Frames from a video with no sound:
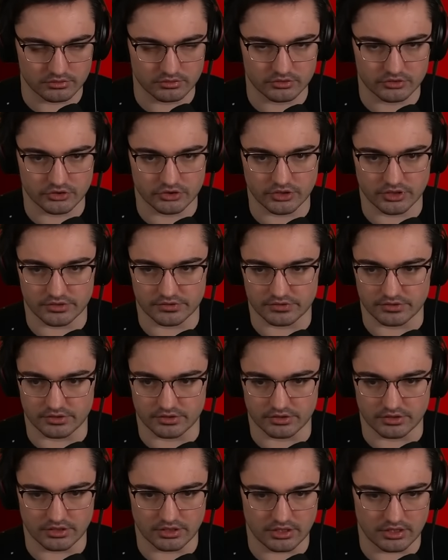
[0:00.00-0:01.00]
just
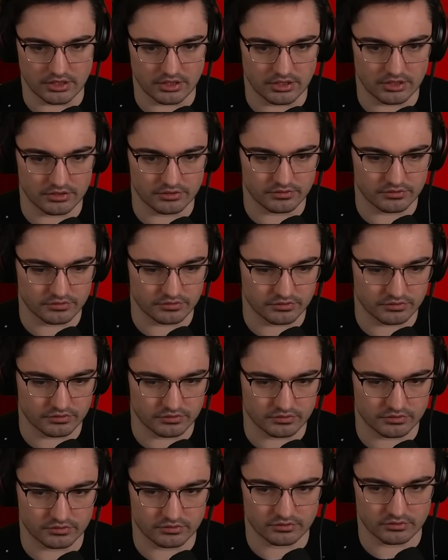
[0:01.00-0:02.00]
in
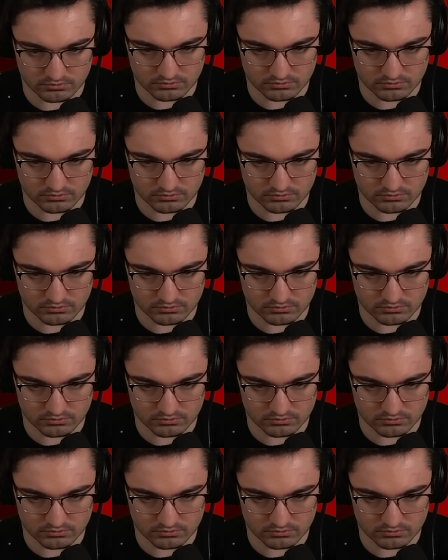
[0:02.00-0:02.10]
case.